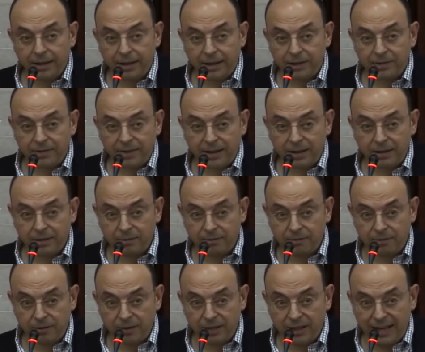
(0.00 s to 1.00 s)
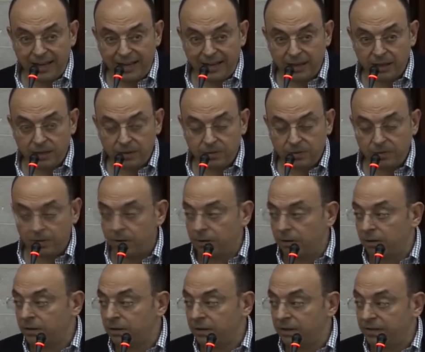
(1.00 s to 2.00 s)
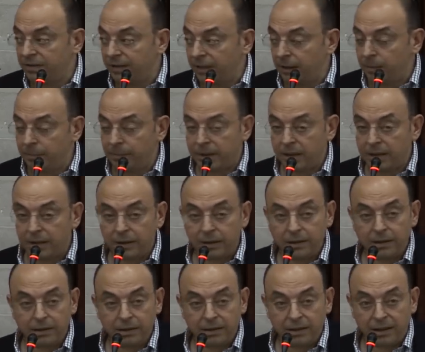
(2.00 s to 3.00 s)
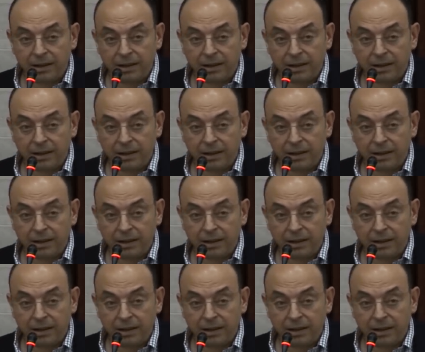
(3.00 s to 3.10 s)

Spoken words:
As far as for the areas for development,